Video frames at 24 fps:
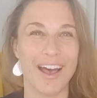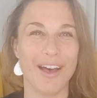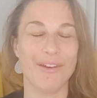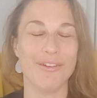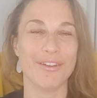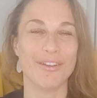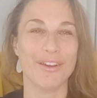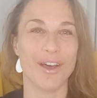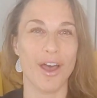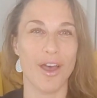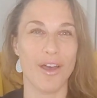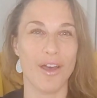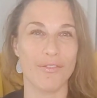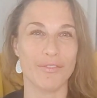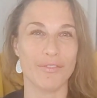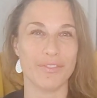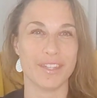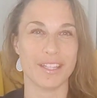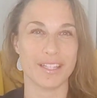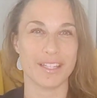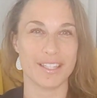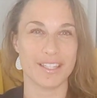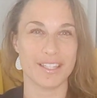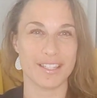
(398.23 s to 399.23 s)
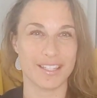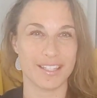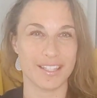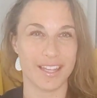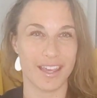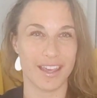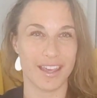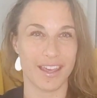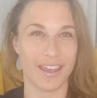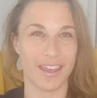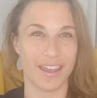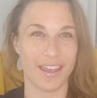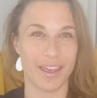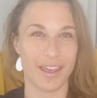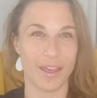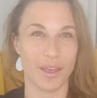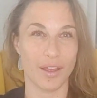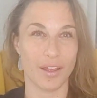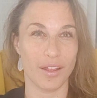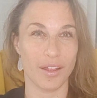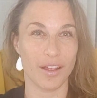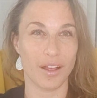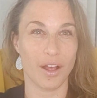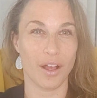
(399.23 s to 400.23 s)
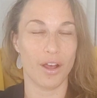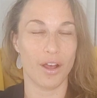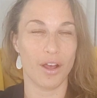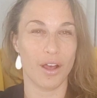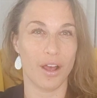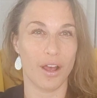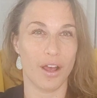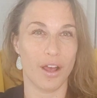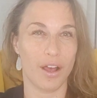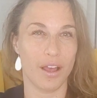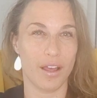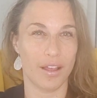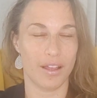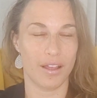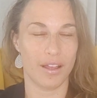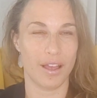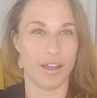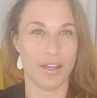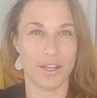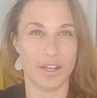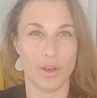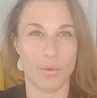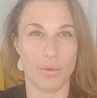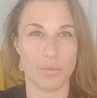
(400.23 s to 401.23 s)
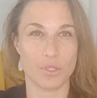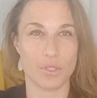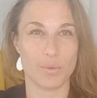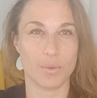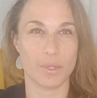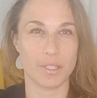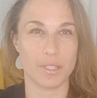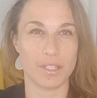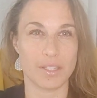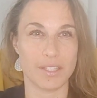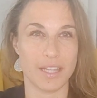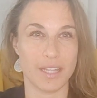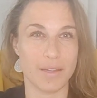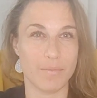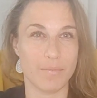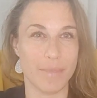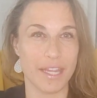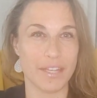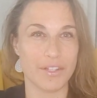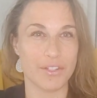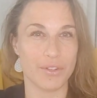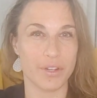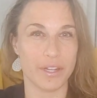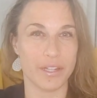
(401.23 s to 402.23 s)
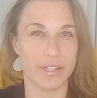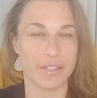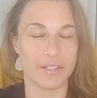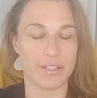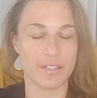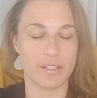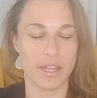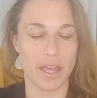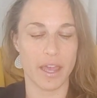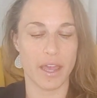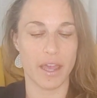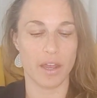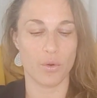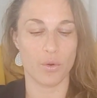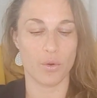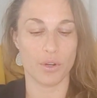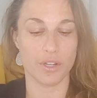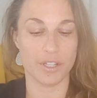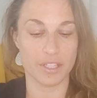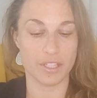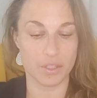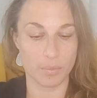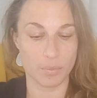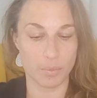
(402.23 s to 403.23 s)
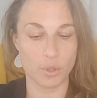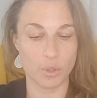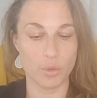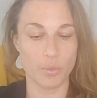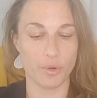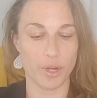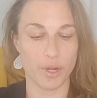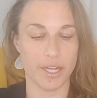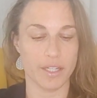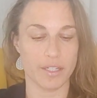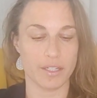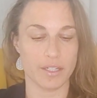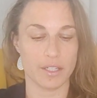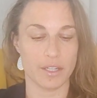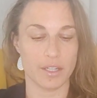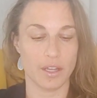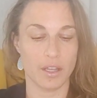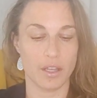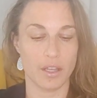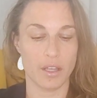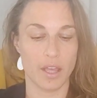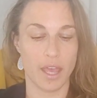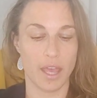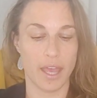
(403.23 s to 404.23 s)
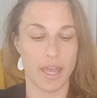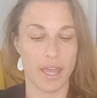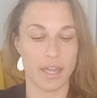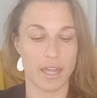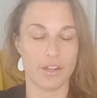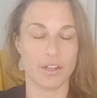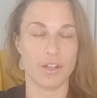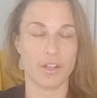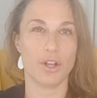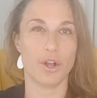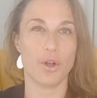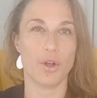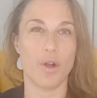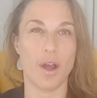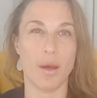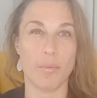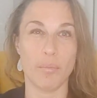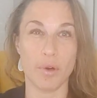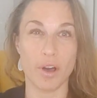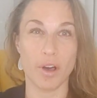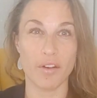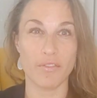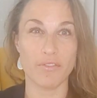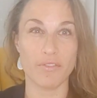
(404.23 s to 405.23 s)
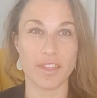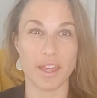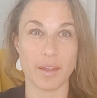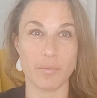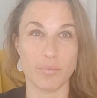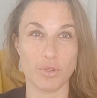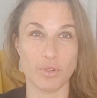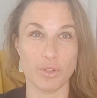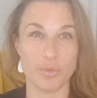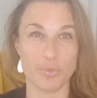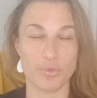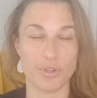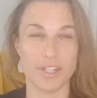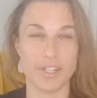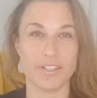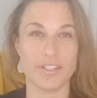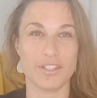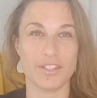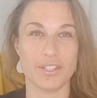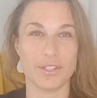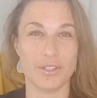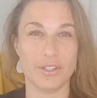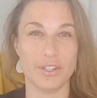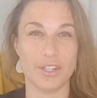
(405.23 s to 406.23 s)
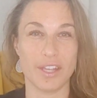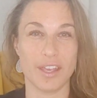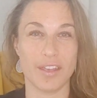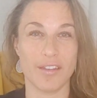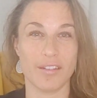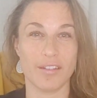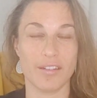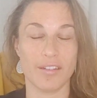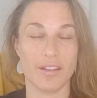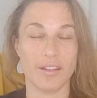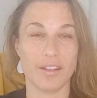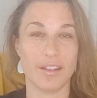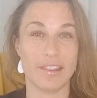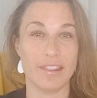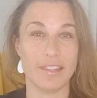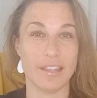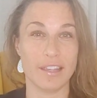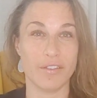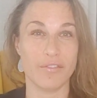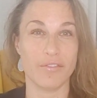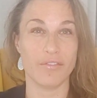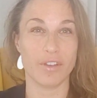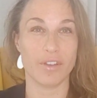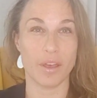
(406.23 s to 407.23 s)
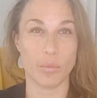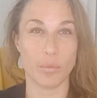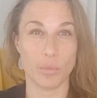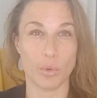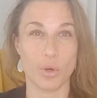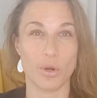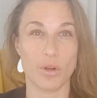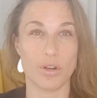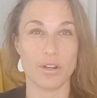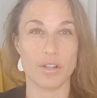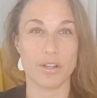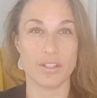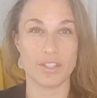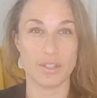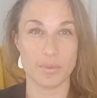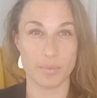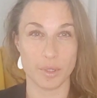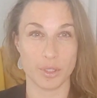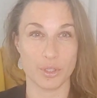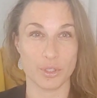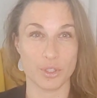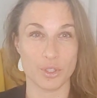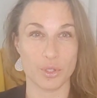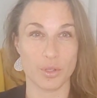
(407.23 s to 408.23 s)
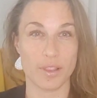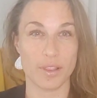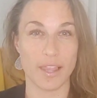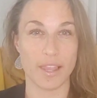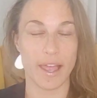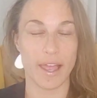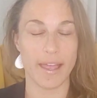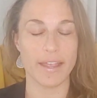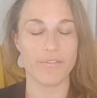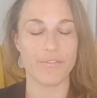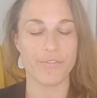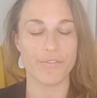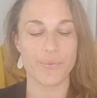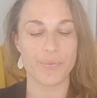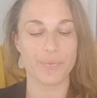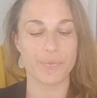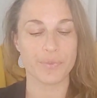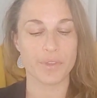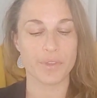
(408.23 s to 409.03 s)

out of this, uh, I almost want to say matrix that, or this blueprint, and go above that blueprint so you can live a more spiritual life.